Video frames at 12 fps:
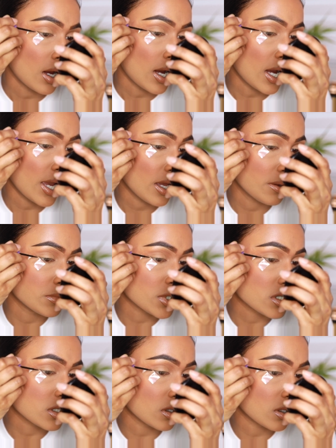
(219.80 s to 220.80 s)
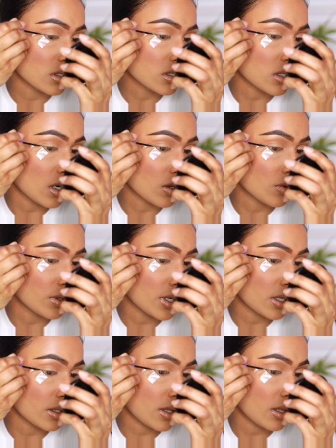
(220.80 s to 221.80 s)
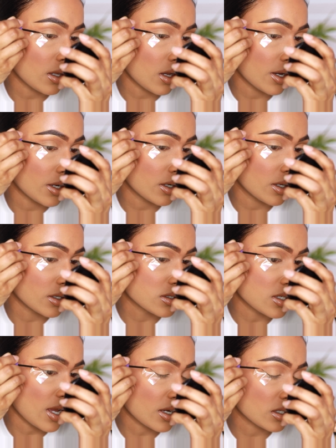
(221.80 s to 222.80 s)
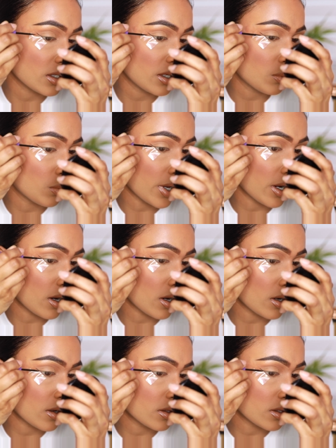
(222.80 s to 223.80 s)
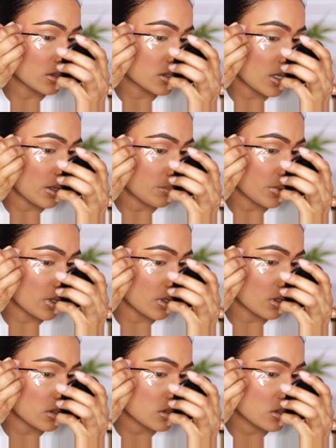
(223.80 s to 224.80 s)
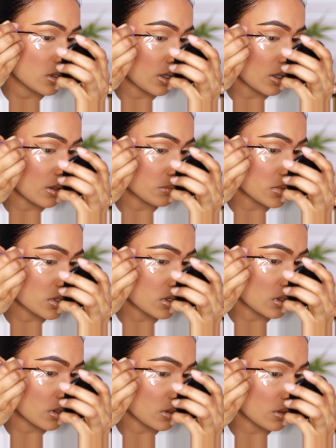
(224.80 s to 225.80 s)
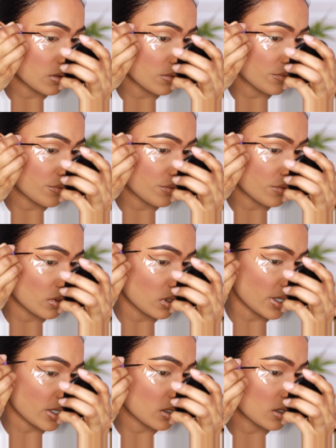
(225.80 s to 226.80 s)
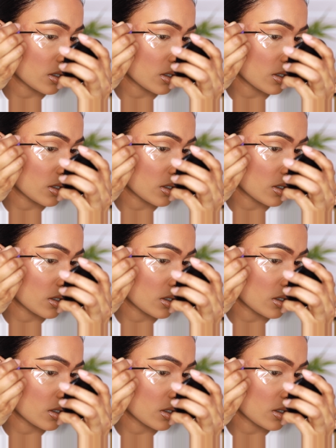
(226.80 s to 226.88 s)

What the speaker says: I am just gonna start creating that line exactly where the tape is, and I'm just gonna flick.